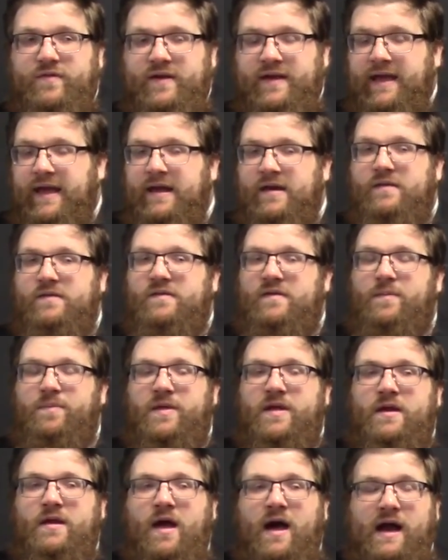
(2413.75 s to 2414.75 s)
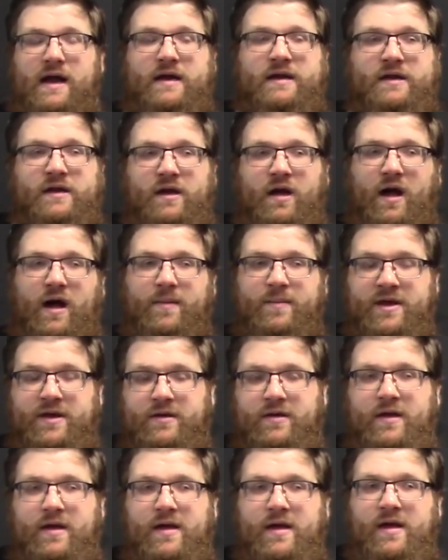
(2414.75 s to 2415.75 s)
Again, something not
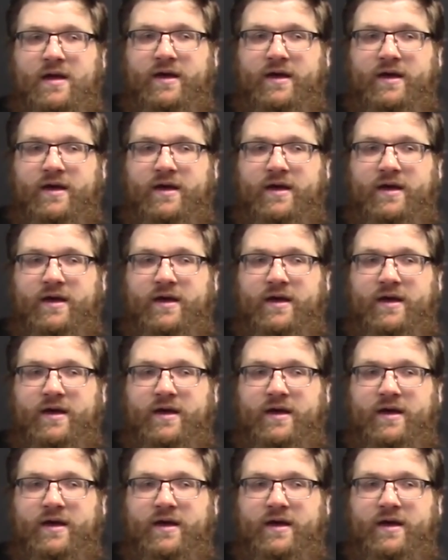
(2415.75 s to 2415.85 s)
uncommon.